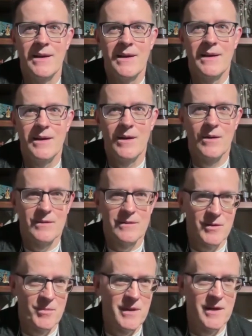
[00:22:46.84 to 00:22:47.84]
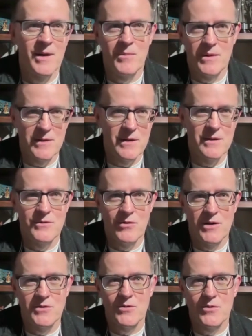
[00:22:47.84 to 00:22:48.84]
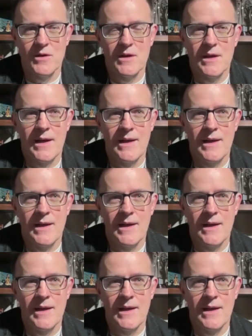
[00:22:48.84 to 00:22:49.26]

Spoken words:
it's going to become a drudgery.